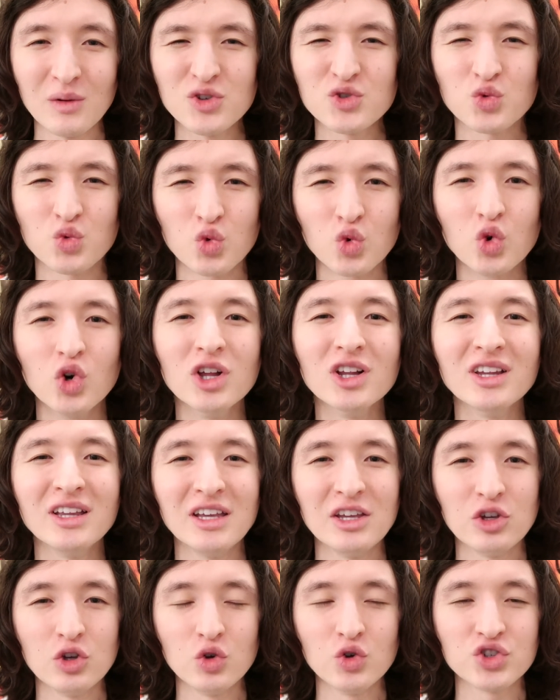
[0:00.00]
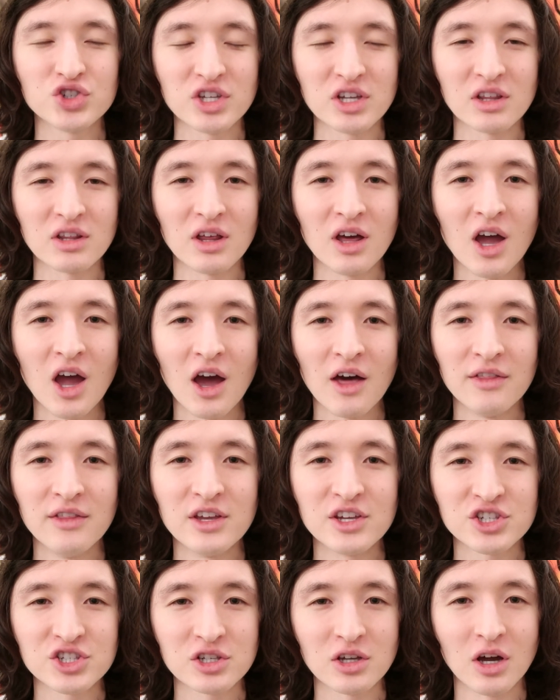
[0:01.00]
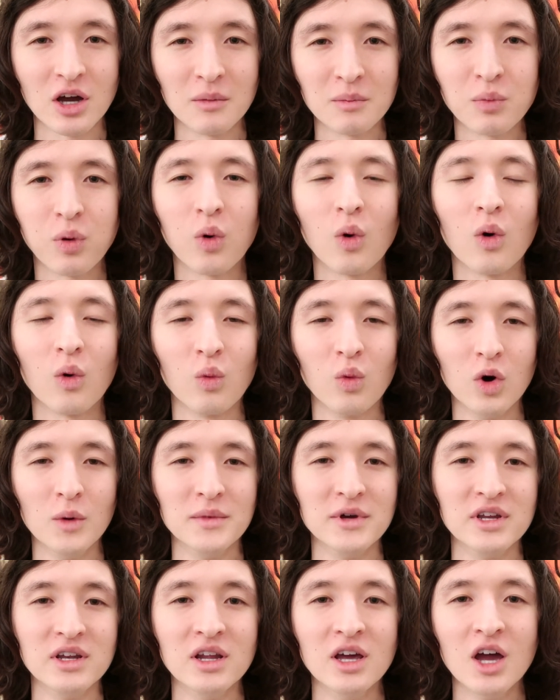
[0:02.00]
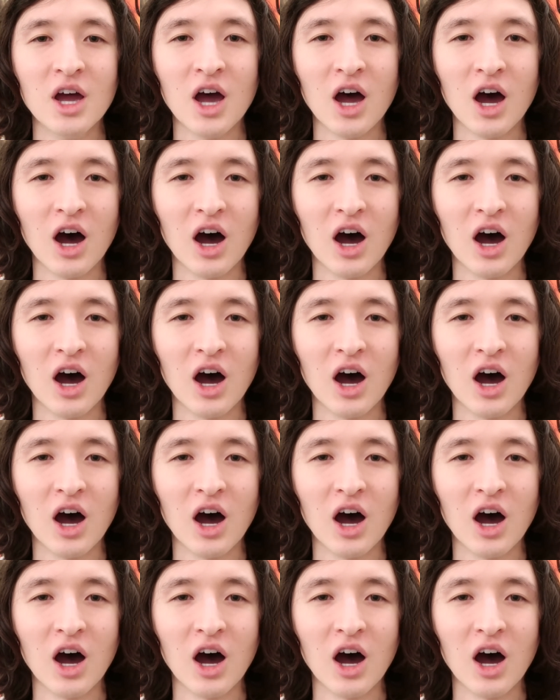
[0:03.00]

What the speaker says: he was really using this poor woman